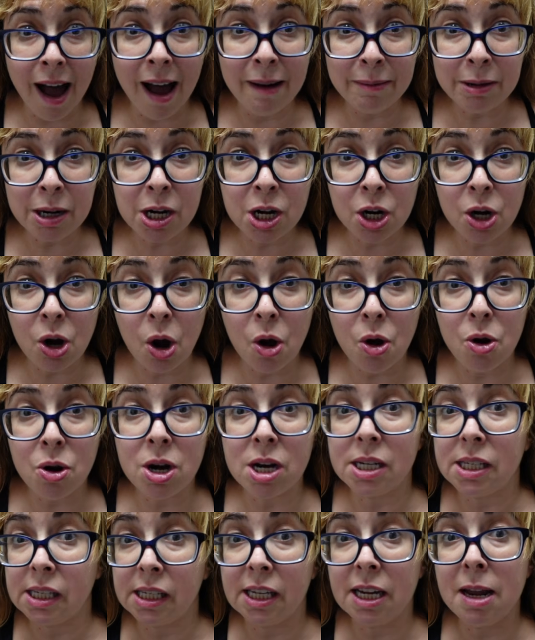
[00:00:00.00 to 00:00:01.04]
I'm gonna go
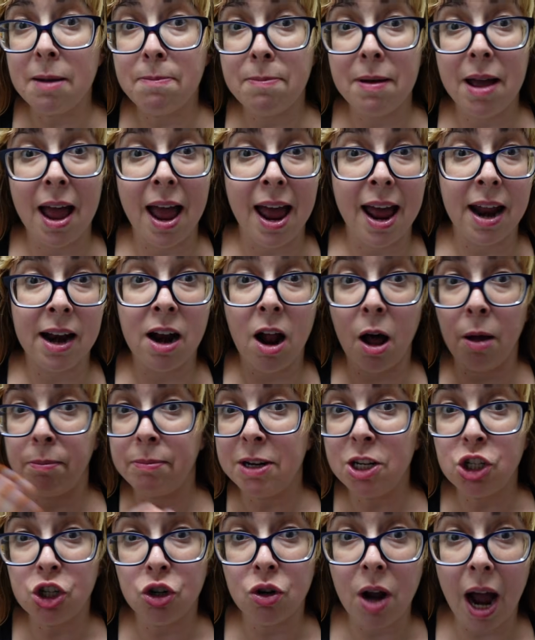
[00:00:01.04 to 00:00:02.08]
to sleep and I'll
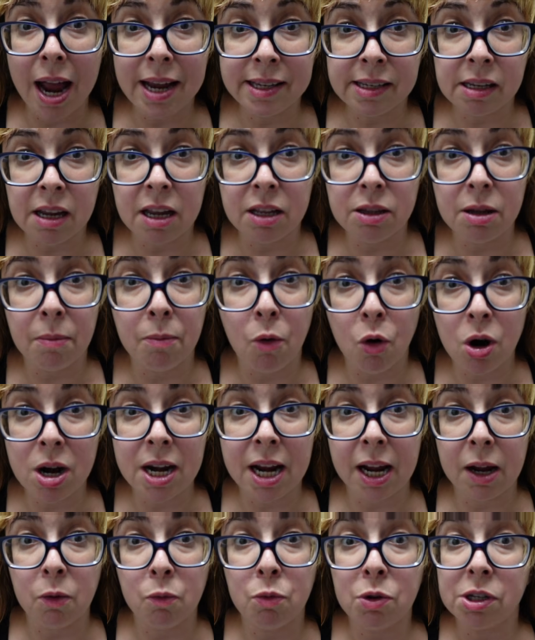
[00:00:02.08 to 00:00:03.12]
meet you guys in the morning.